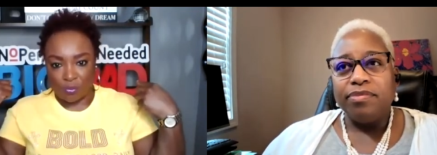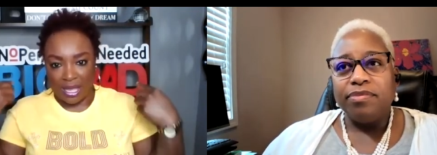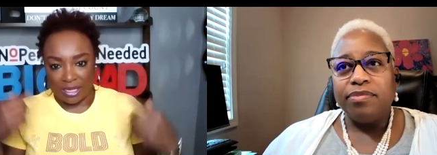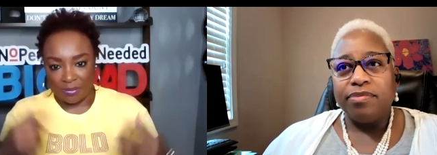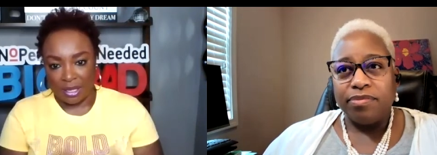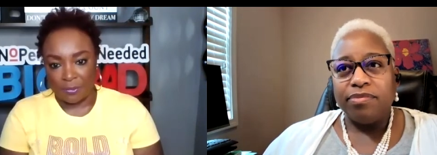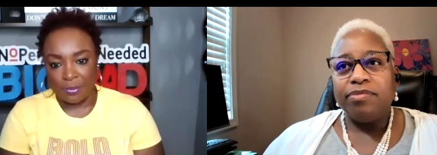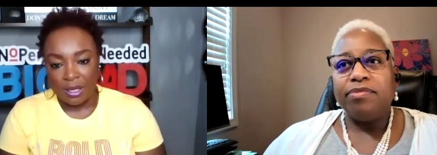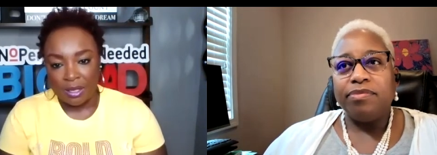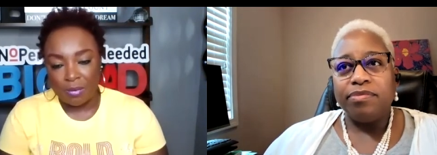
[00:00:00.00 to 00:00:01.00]
Speaker 1: behind
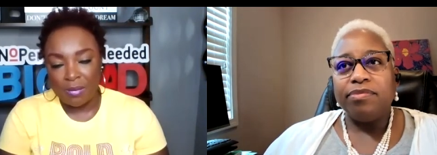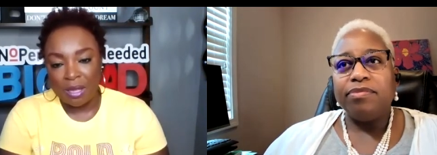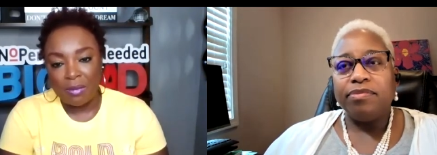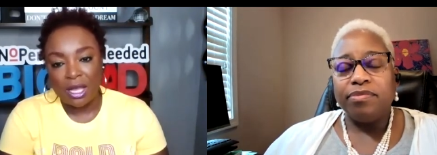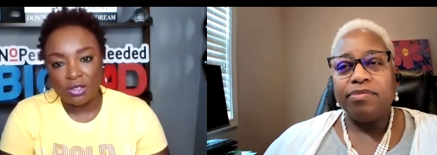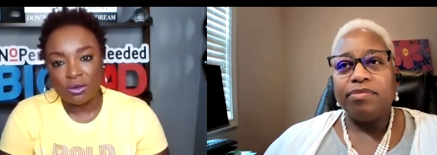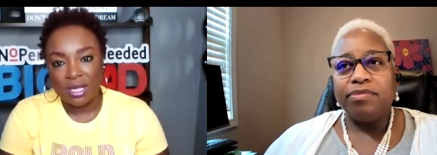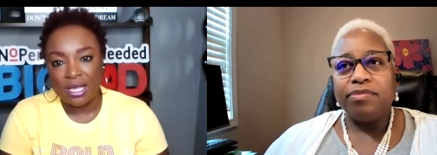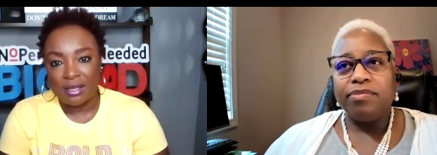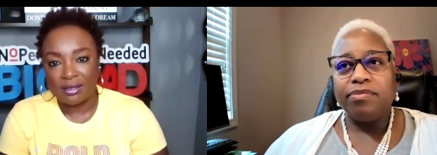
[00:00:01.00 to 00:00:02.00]
me. But my mantra
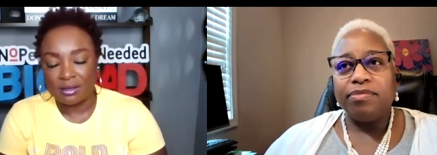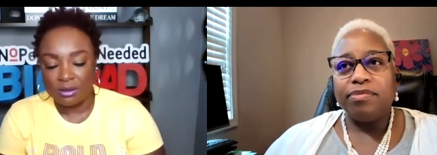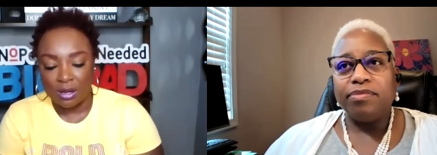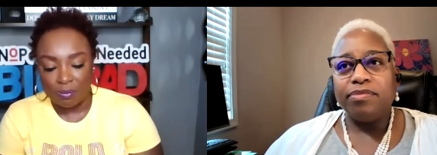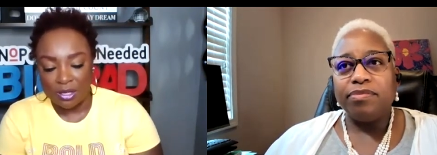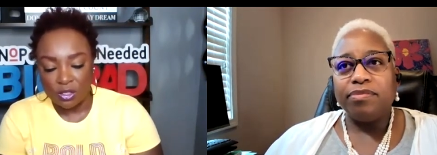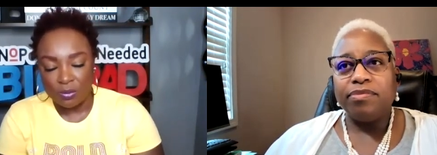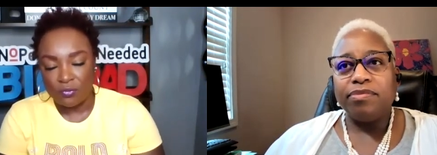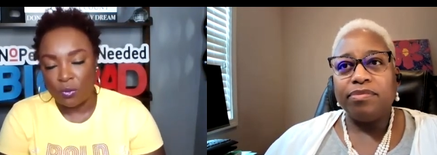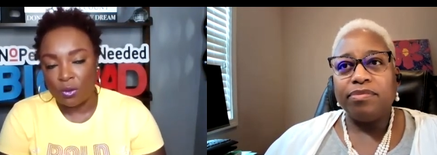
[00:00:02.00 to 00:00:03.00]
is, you know, I mentioned
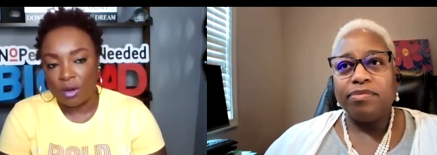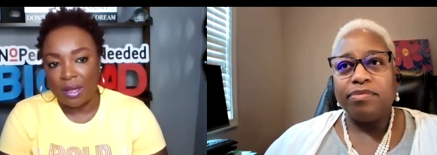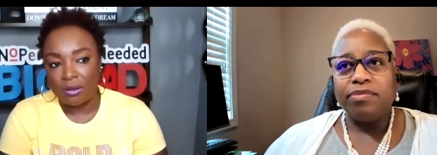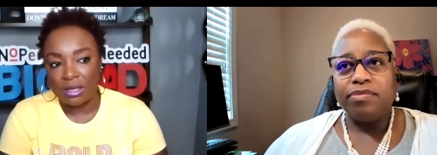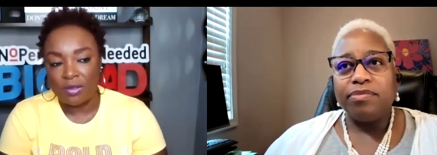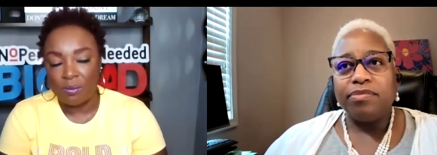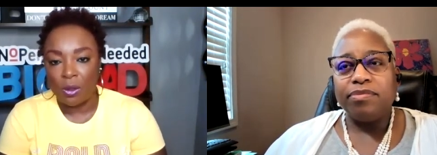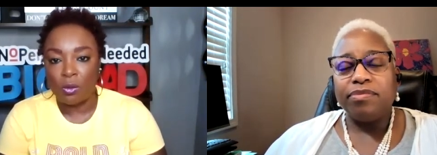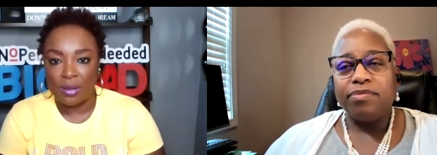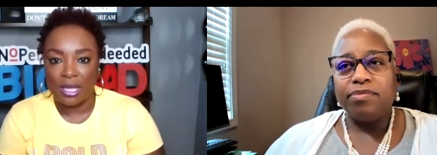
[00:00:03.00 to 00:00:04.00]
before about living
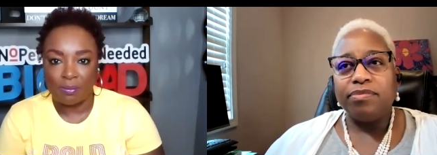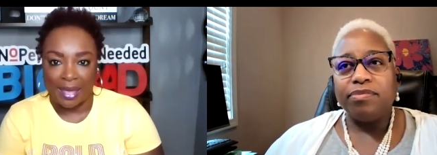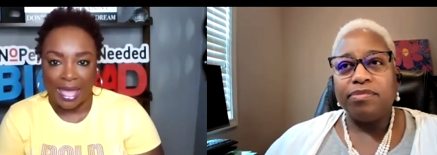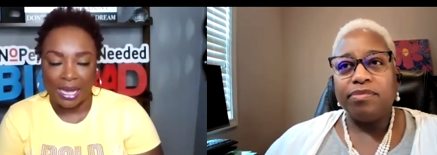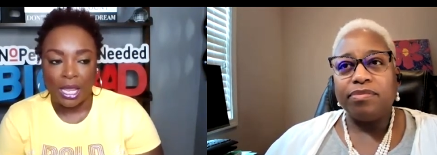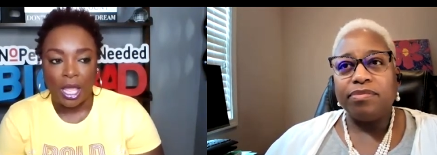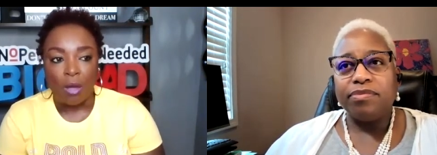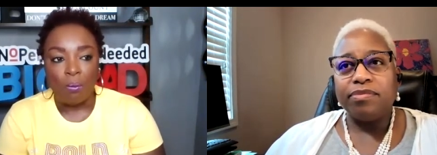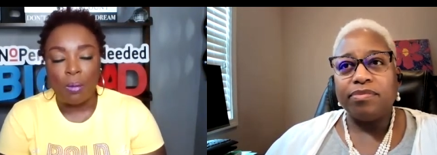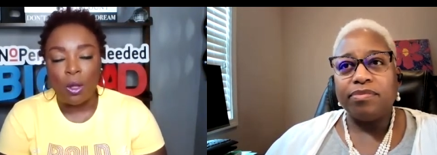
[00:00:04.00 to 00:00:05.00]
bold, big, bad.
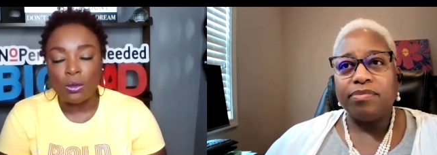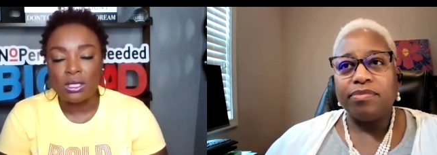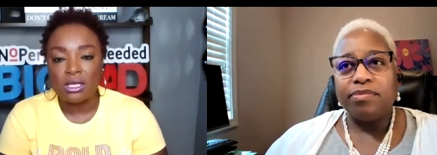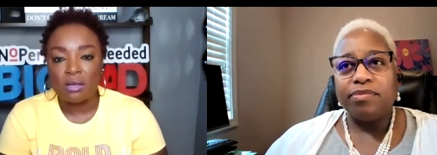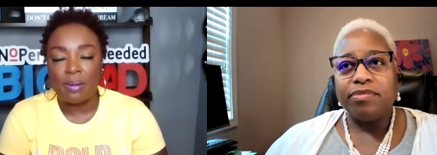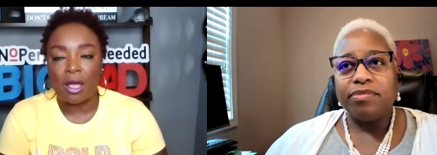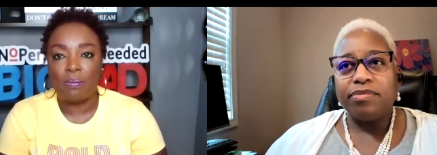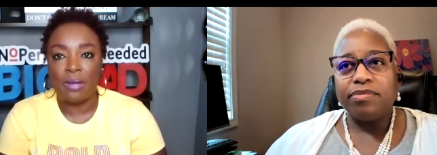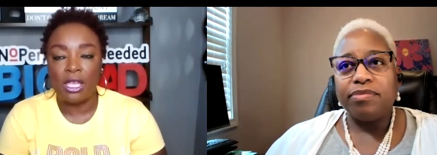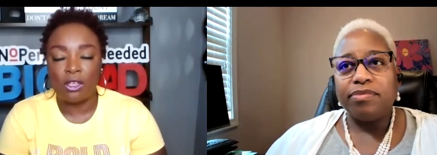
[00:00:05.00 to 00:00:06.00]
Bold is
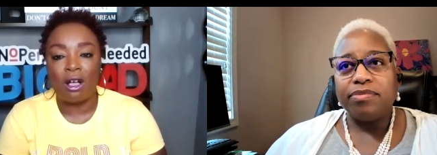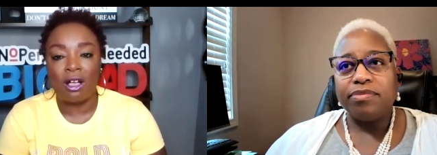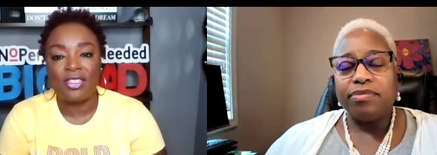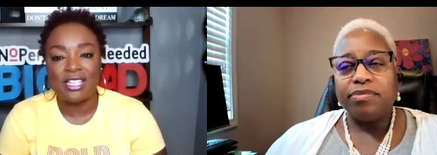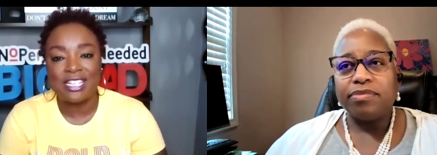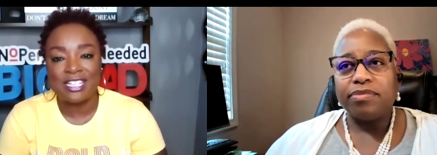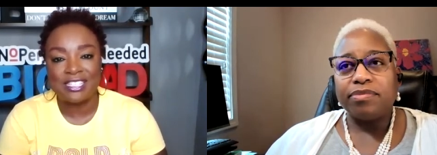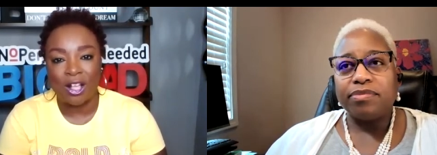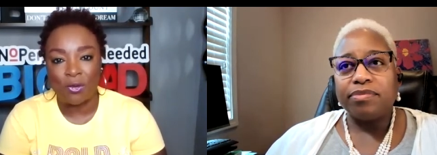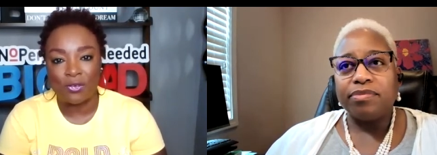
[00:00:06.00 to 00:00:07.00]
about being your authentic
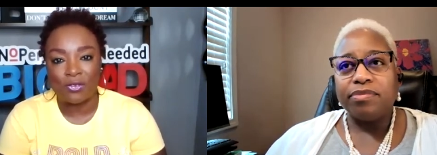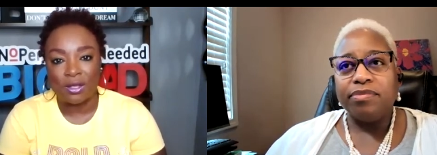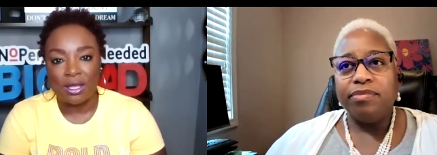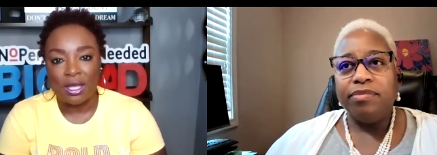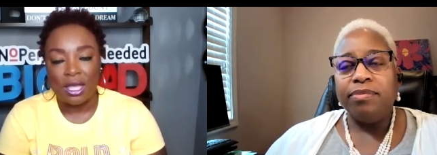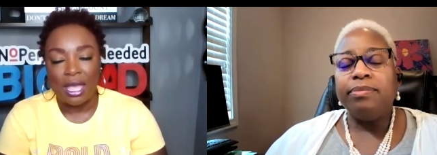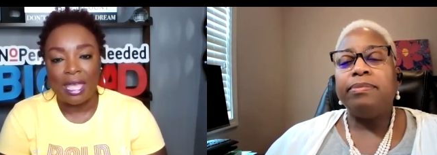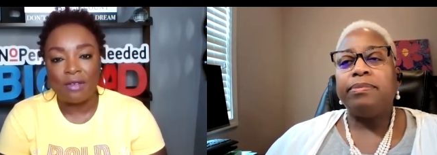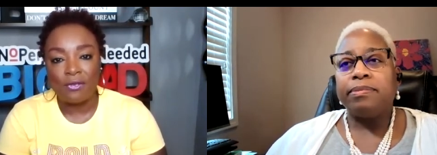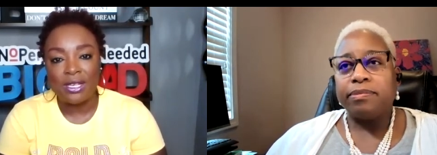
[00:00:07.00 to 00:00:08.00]
self.
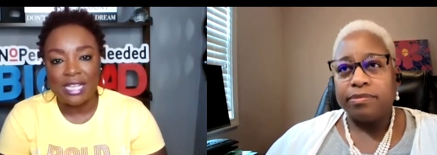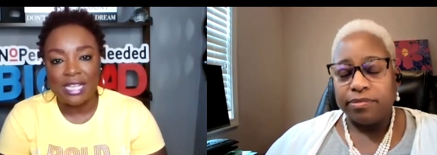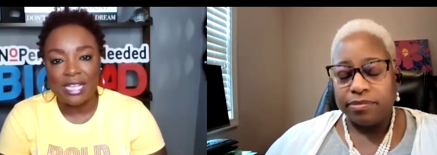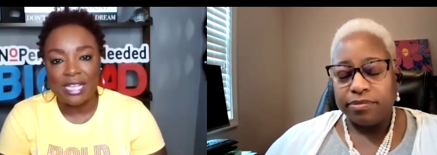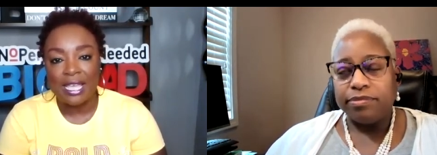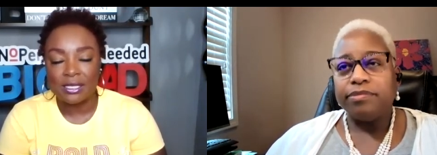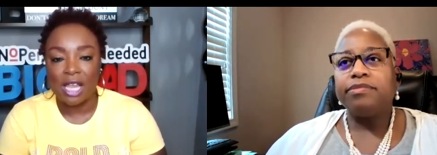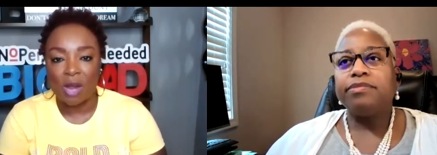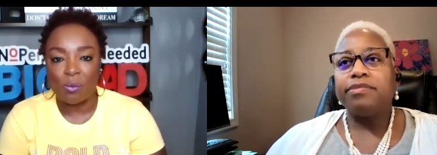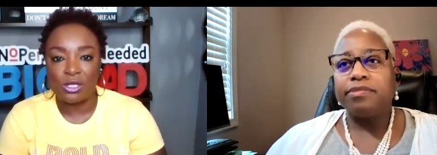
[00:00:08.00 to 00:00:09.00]
Every day is
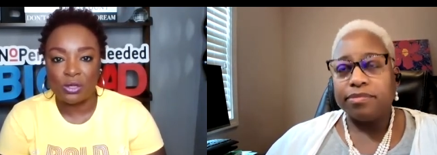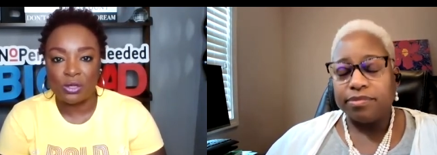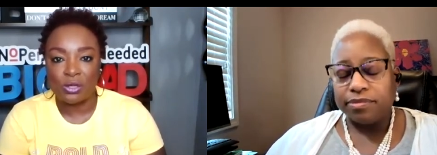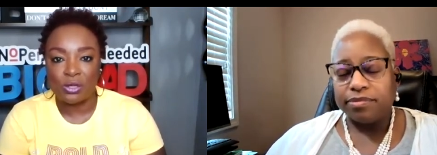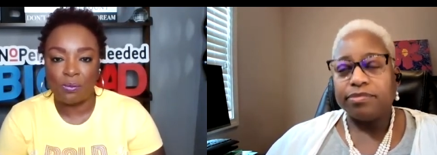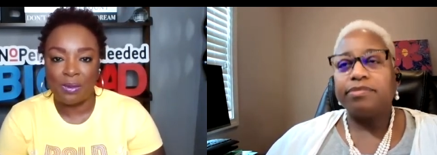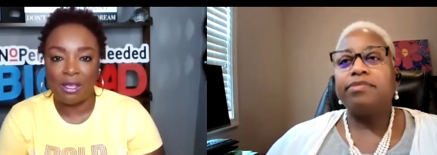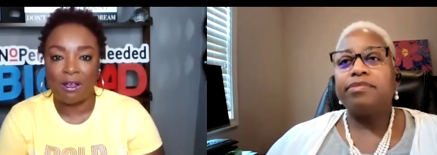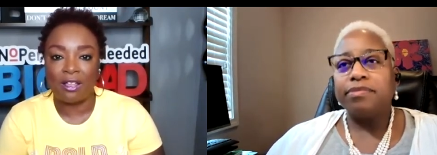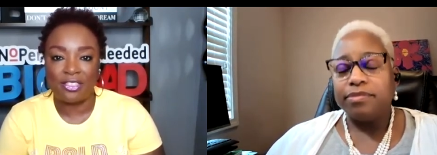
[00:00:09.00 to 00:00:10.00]
an opportunity for
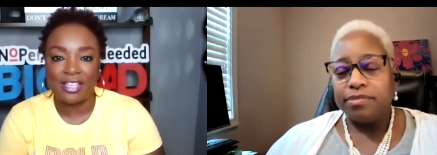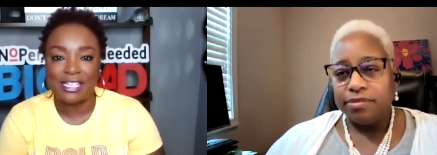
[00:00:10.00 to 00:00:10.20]
you to be